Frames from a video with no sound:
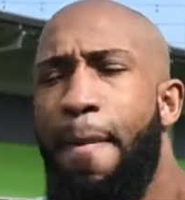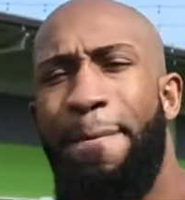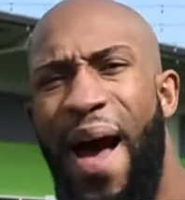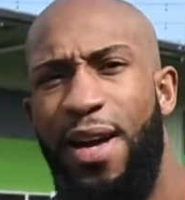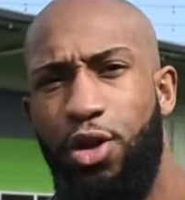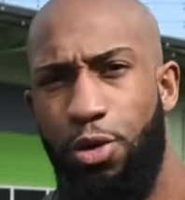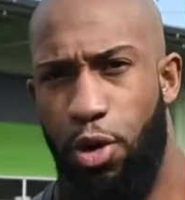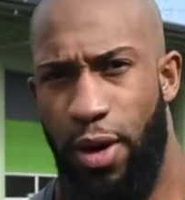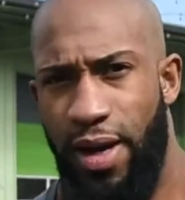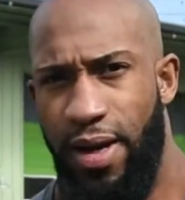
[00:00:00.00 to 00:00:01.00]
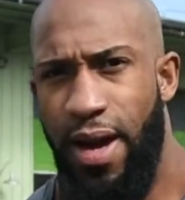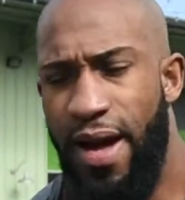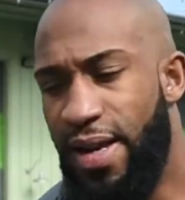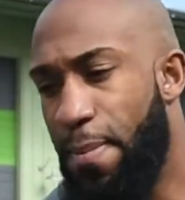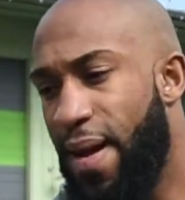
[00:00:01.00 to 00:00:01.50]
mastery
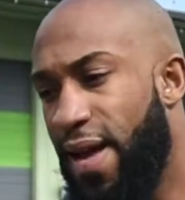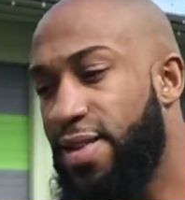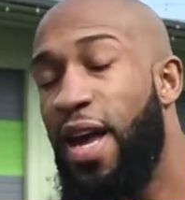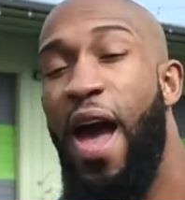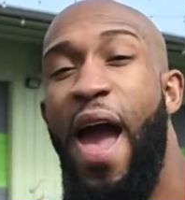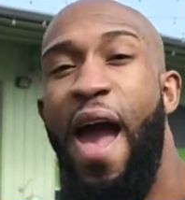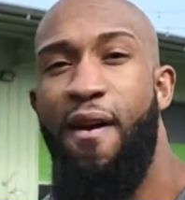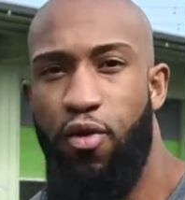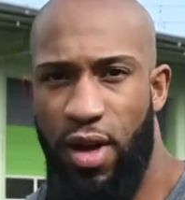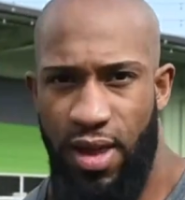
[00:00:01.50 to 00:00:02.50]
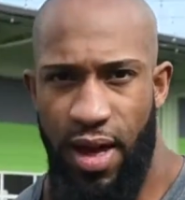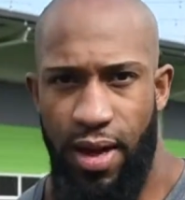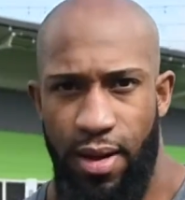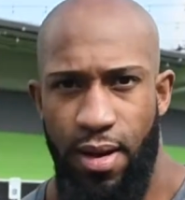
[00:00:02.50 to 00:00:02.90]
demands everything.